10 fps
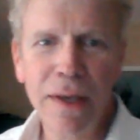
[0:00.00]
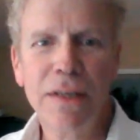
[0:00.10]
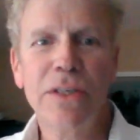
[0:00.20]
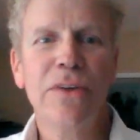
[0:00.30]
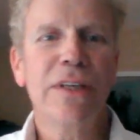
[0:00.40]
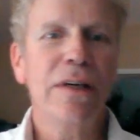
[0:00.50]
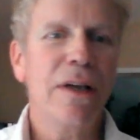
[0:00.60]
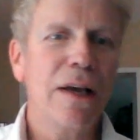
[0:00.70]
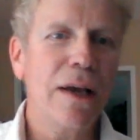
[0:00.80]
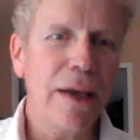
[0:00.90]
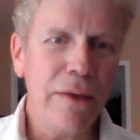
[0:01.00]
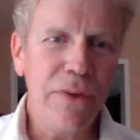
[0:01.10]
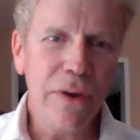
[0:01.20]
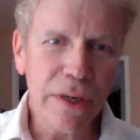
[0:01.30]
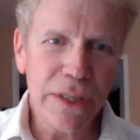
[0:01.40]
Susan, if
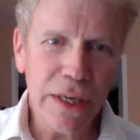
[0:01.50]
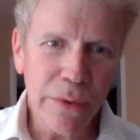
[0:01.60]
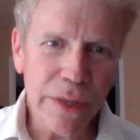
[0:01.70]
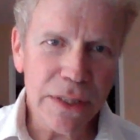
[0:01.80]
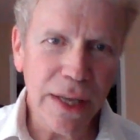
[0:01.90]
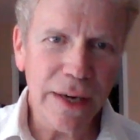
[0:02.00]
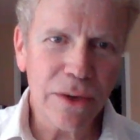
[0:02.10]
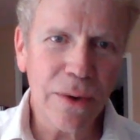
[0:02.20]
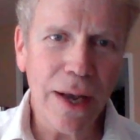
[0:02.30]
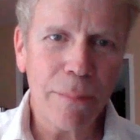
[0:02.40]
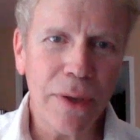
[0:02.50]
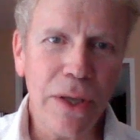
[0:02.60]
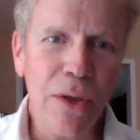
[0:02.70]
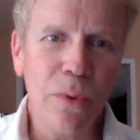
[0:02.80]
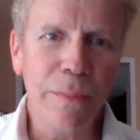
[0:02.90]
you continue with this line of crap,
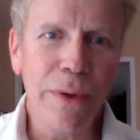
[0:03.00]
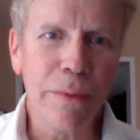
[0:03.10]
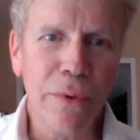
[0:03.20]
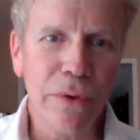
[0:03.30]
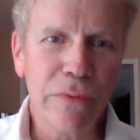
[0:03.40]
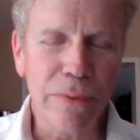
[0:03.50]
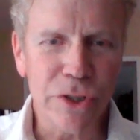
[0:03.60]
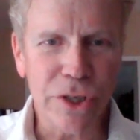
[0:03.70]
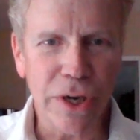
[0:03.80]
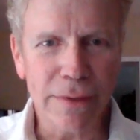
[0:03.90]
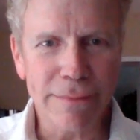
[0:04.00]
you will be removed from the show.